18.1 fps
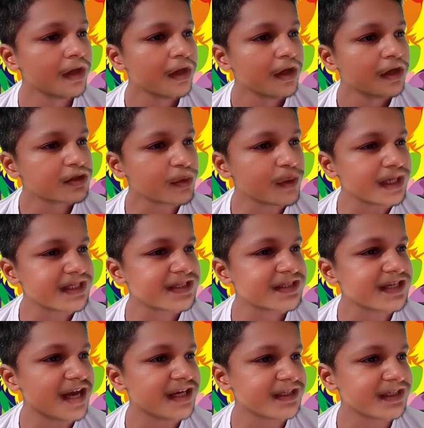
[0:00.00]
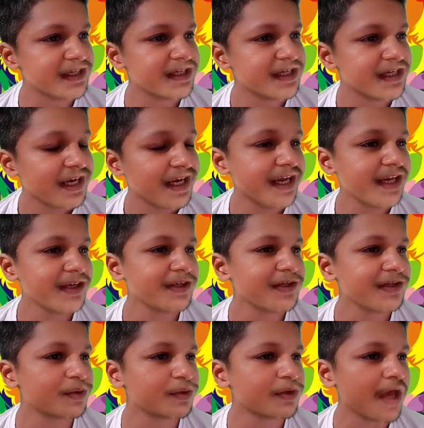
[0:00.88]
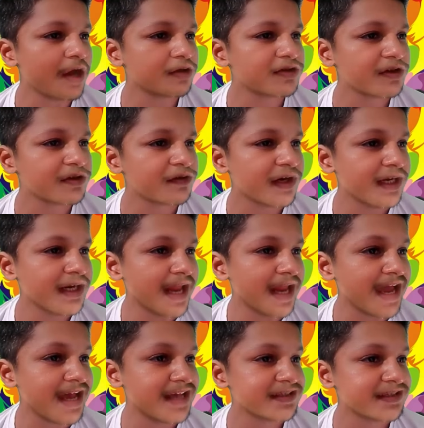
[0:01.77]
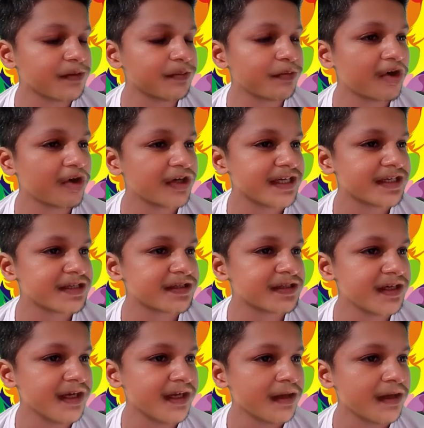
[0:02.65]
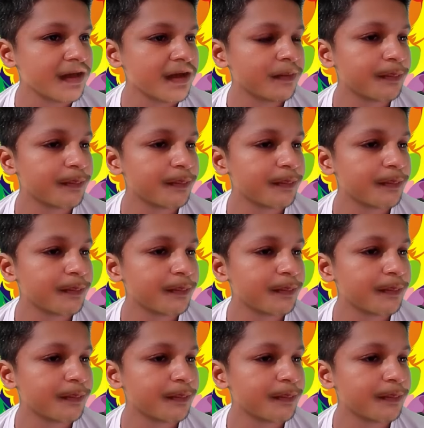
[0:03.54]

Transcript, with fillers: So what started in 2001 as a modestly